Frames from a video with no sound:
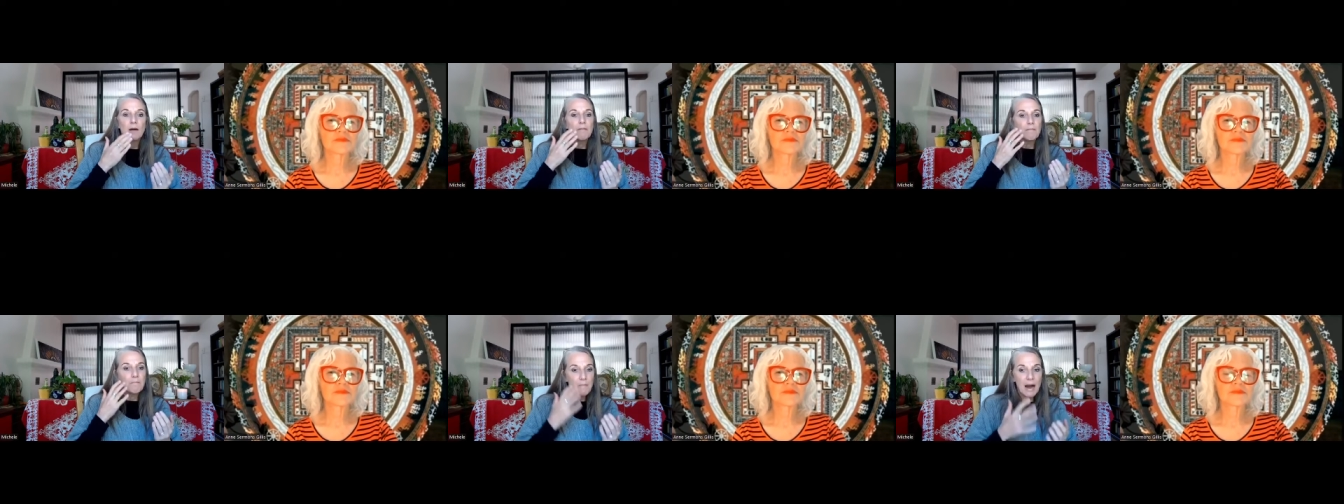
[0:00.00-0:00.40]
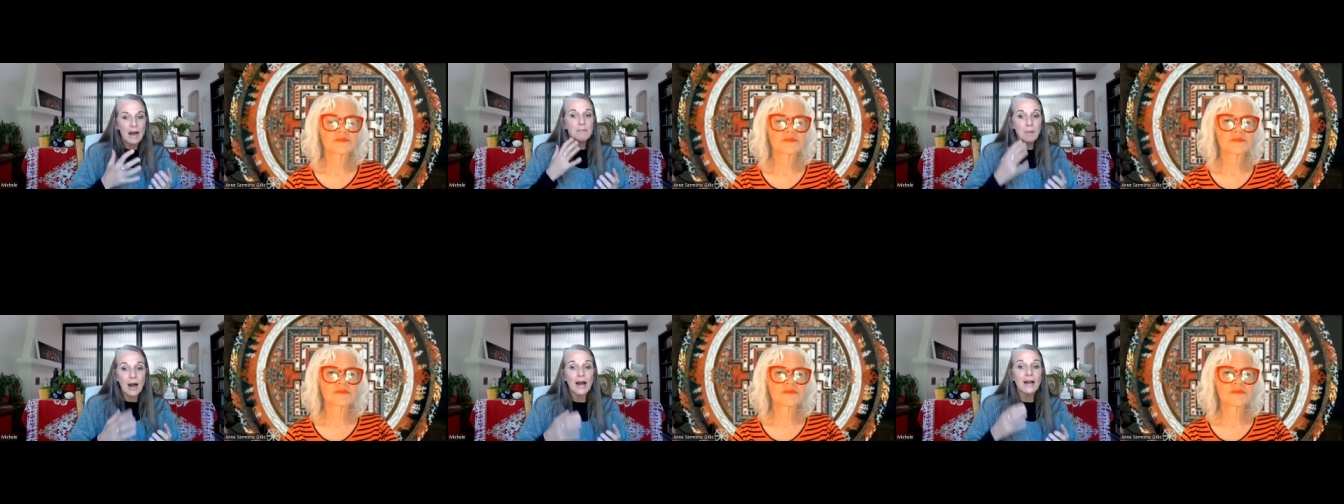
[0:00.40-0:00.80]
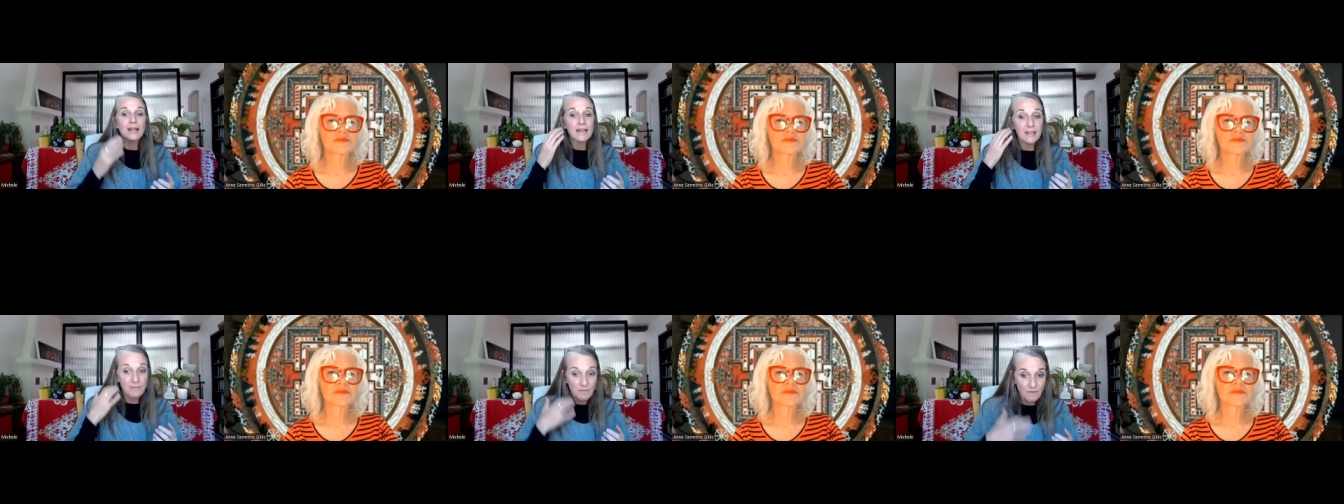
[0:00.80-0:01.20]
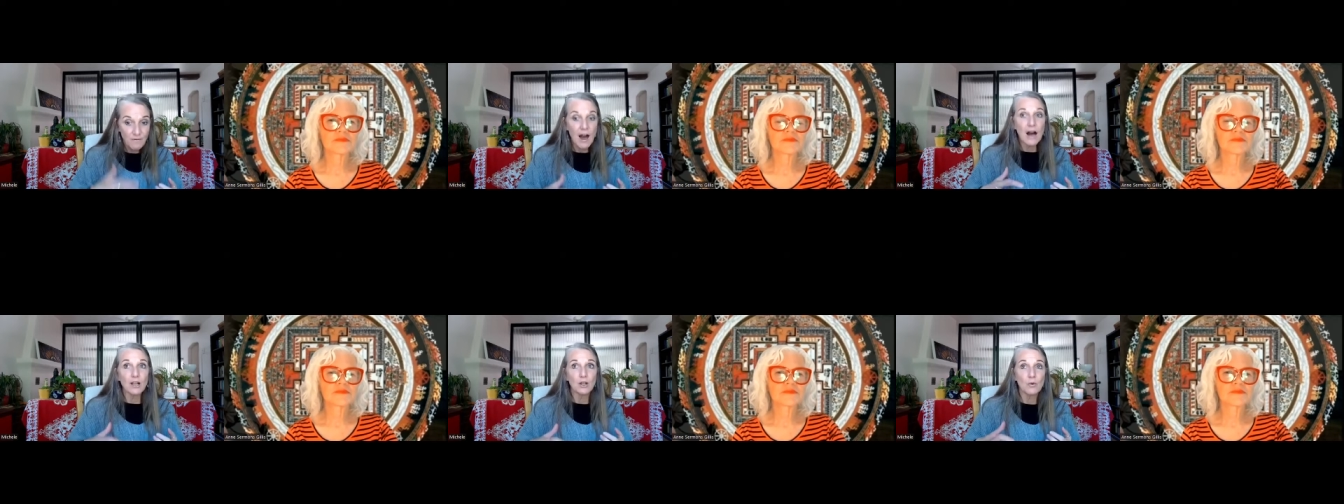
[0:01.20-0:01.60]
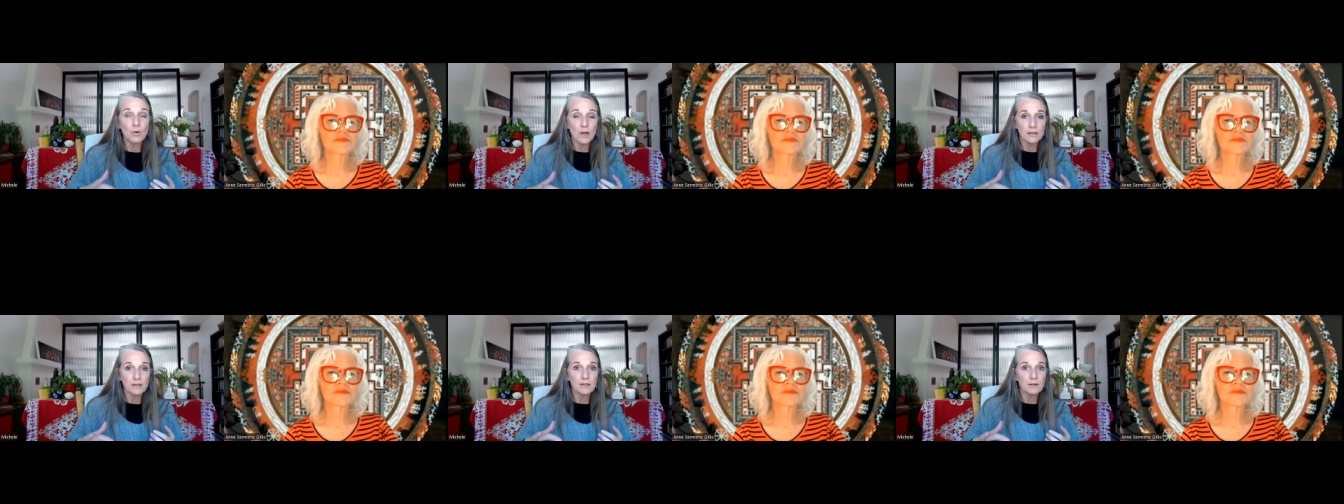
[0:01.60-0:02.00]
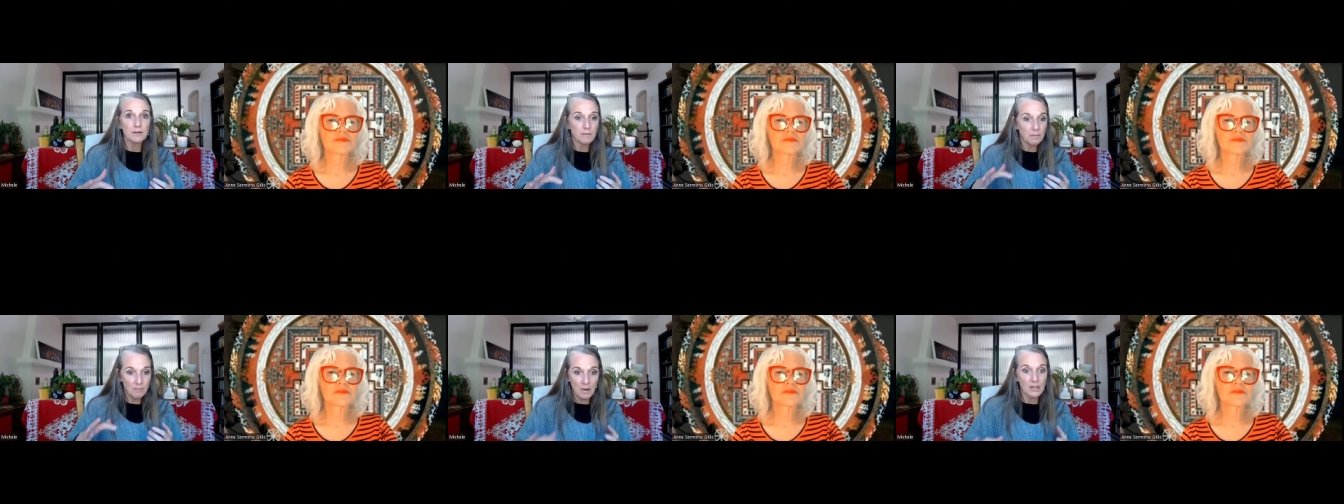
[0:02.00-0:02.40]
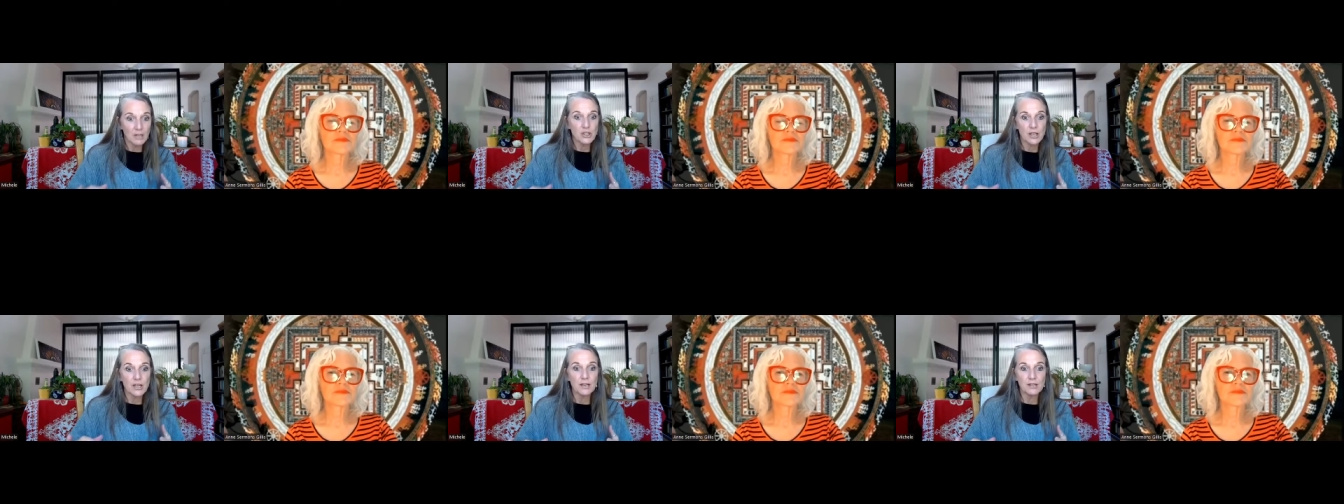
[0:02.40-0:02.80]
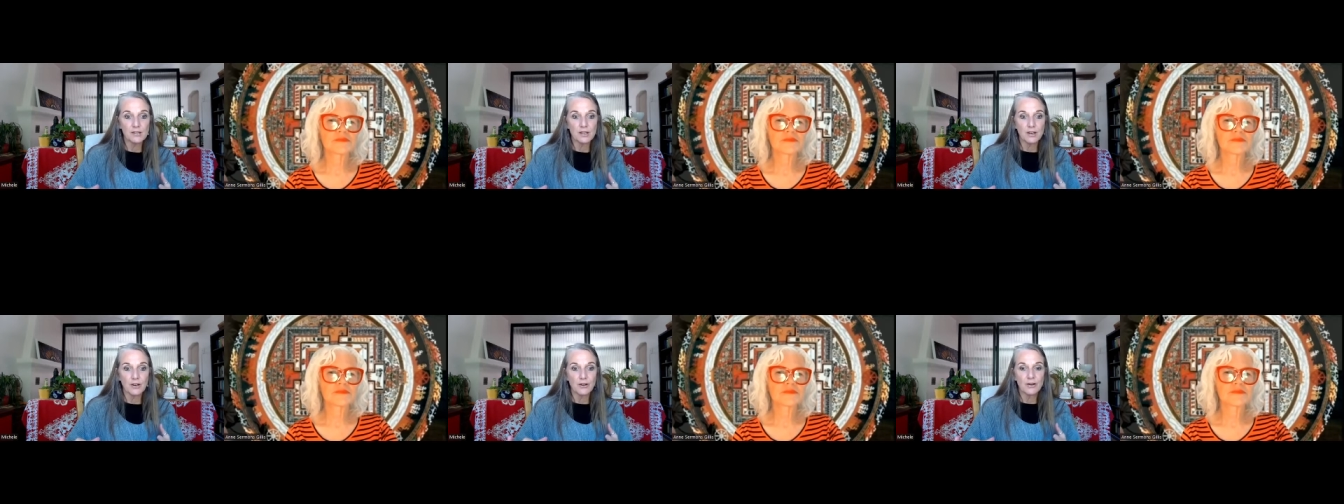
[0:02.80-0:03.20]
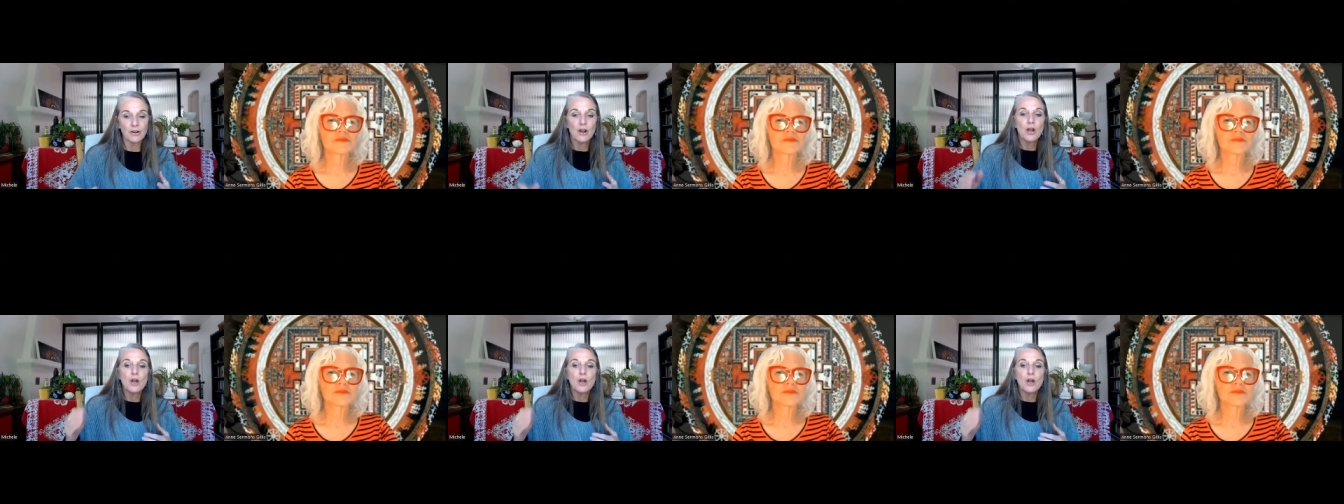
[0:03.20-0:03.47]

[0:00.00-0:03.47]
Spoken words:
my body can follow it much easier.